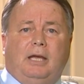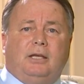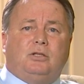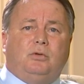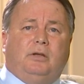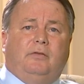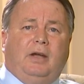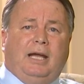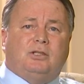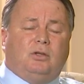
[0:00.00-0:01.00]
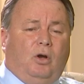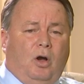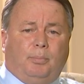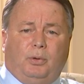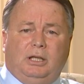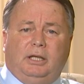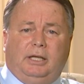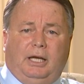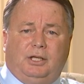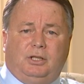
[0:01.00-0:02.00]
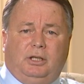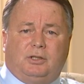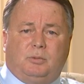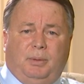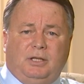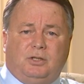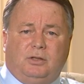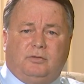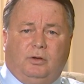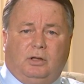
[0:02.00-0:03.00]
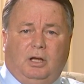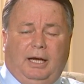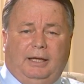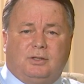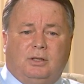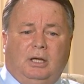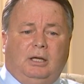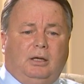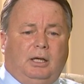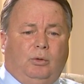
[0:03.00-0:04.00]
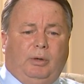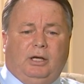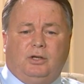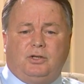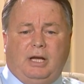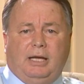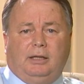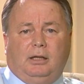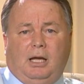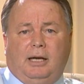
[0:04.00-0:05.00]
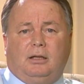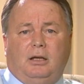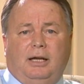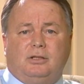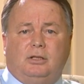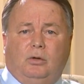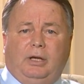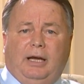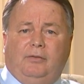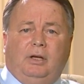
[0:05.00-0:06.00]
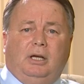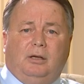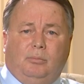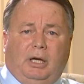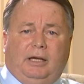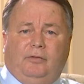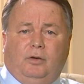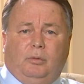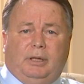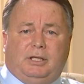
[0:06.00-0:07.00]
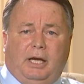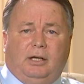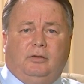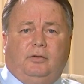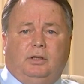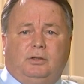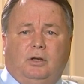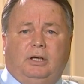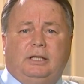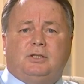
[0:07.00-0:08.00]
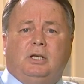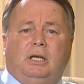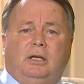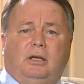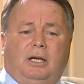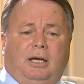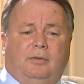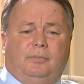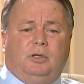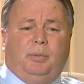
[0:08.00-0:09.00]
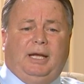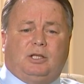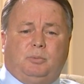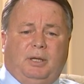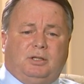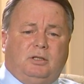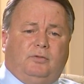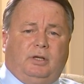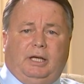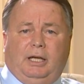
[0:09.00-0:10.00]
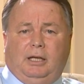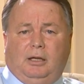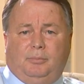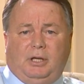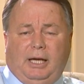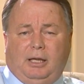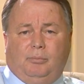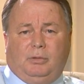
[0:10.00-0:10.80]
is to advance all pre-litigation expenses for clients. We understand that a lot of clients don't have money for a retainer for attorneys to pay expenses for getting and obtaining